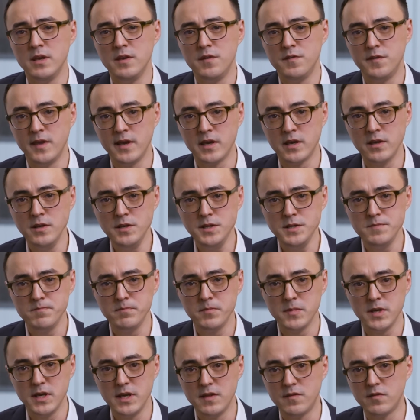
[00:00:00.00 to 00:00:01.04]
Second,
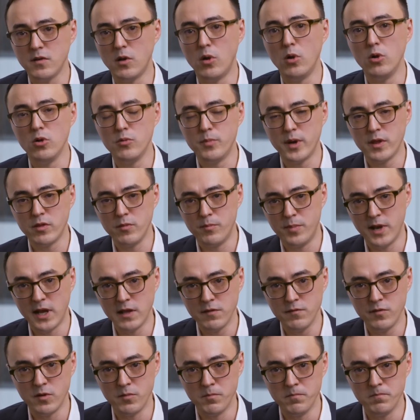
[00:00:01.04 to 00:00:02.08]
it's all about the
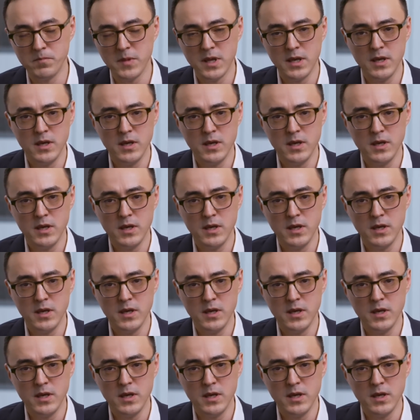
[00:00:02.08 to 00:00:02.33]
platform.